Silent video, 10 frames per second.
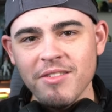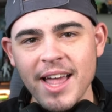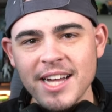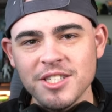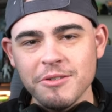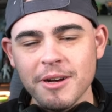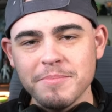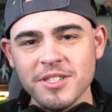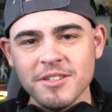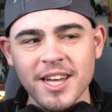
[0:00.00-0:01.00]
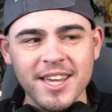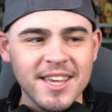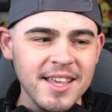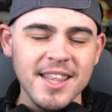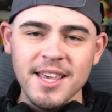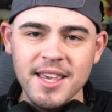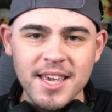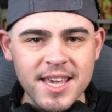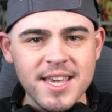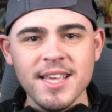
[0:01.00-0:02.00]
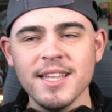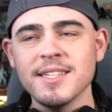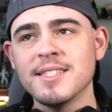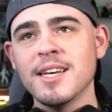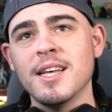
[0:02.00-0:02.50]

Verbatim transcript: these last two episodes, like killing Keyes,